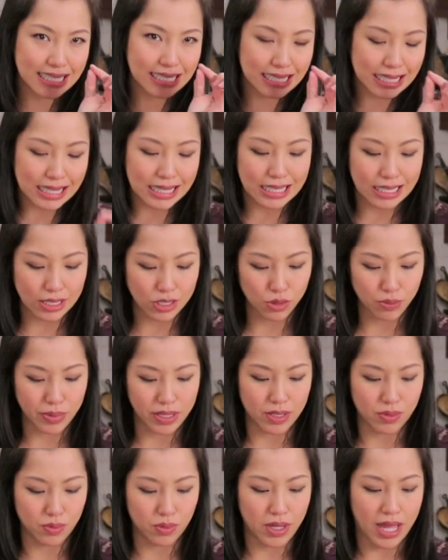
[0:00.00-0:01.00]
Just a little
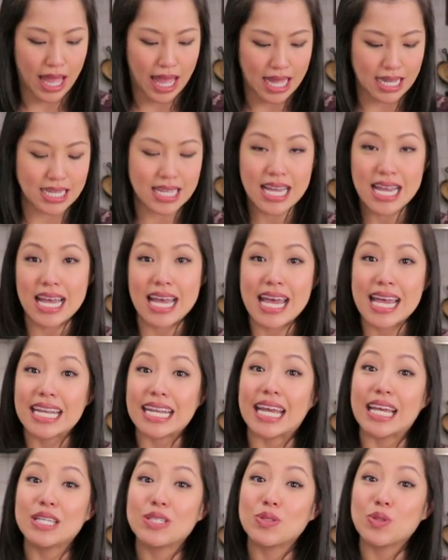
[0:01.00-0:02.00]
bit will add
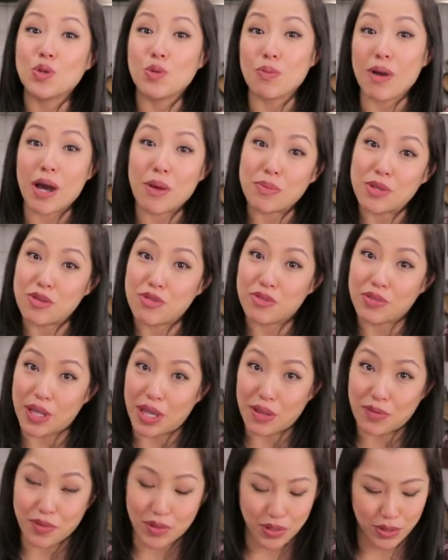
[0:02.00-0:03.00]
nice umami
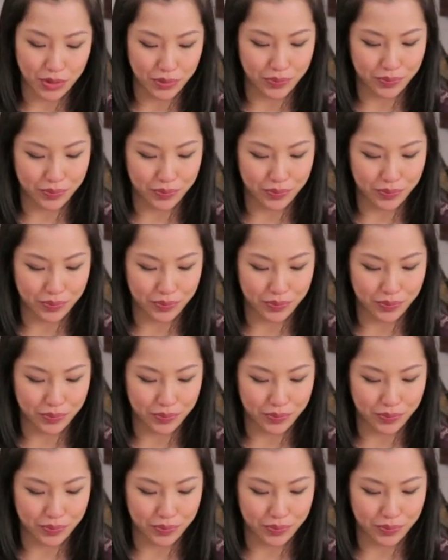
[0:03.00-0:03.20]
flavor.